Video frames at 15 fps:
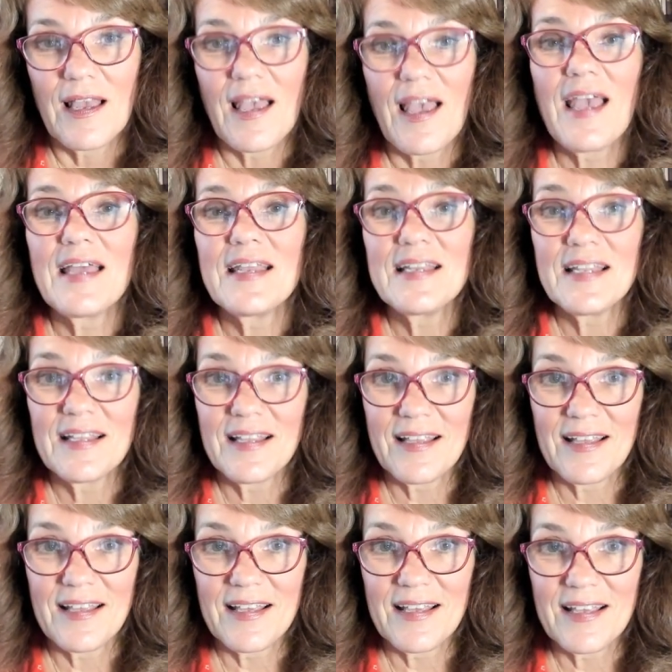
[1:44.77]
And
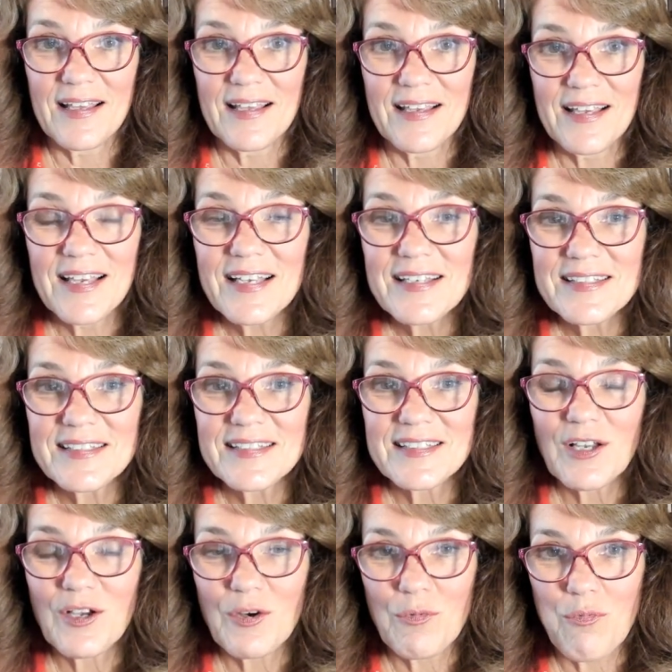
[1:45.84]
his
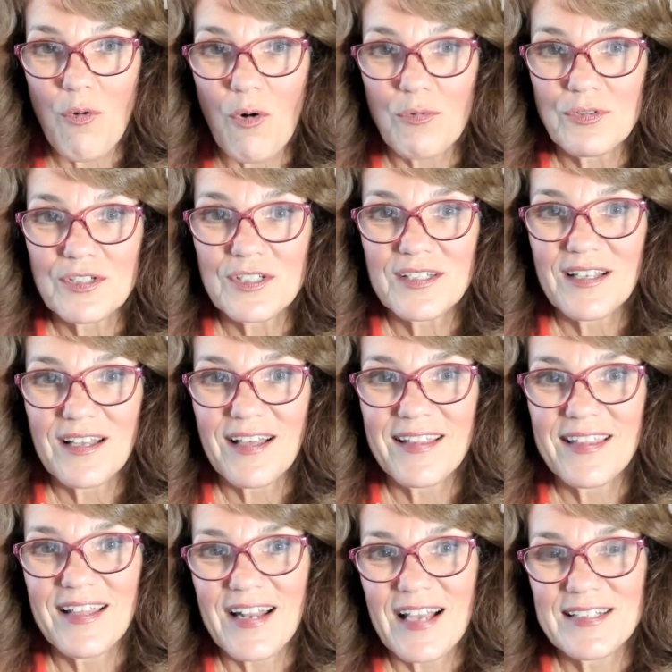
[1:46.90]
quote
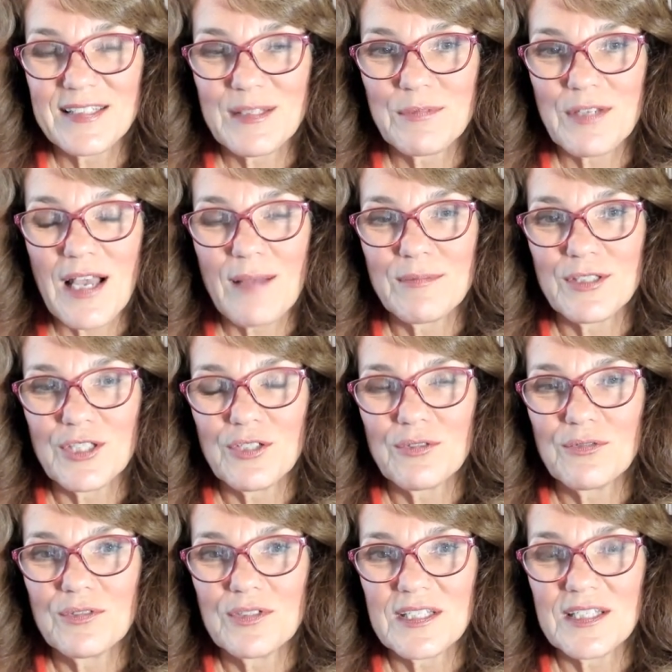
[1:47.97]
that I sometimes
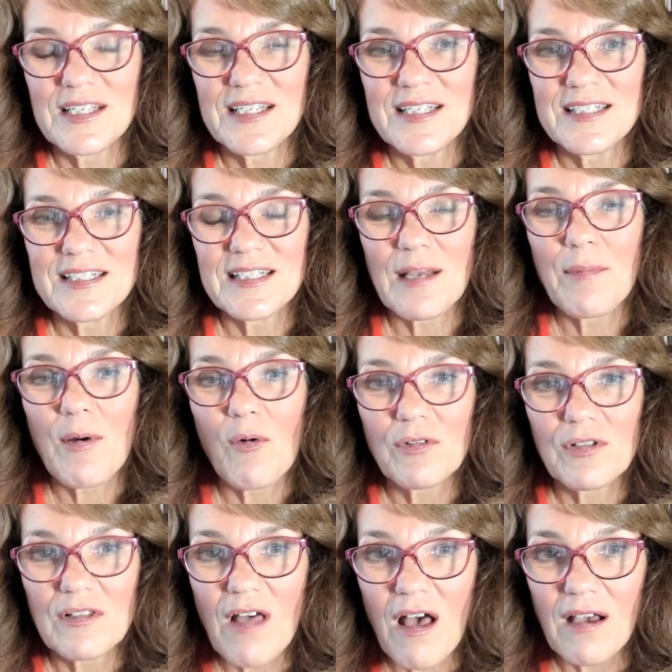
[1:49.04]
use is about
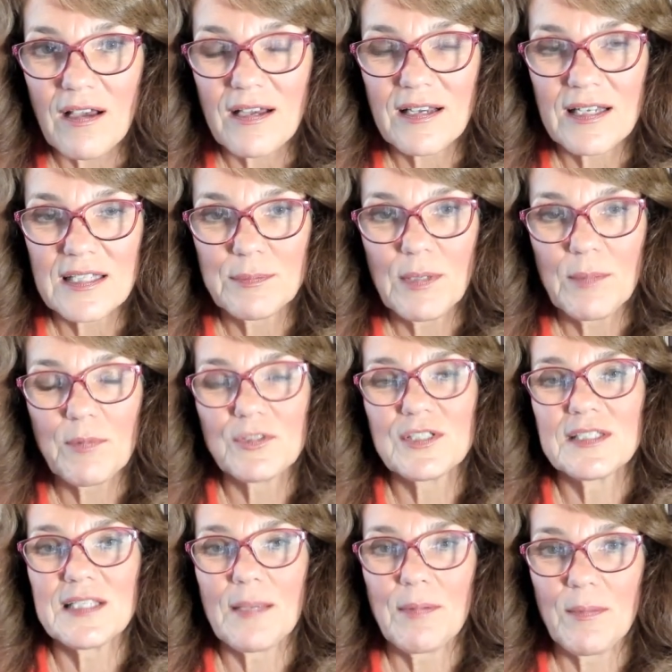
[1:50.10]
luck, because people
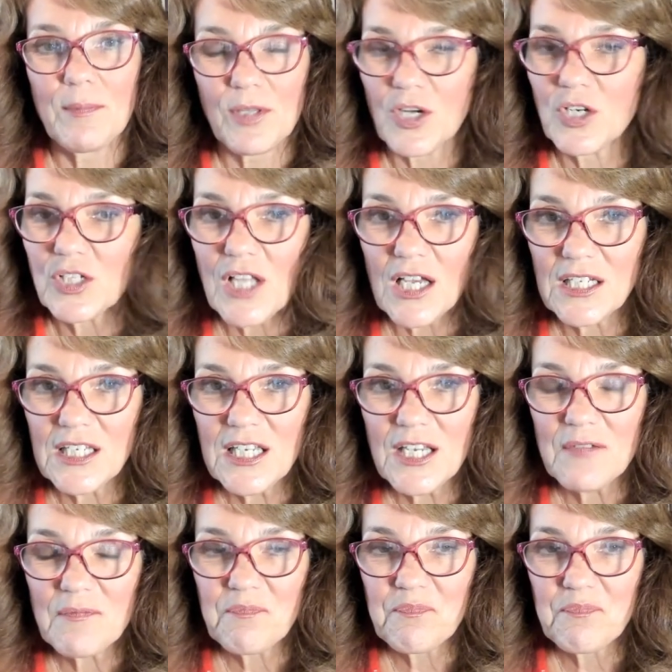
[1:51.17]
just say people are lucky.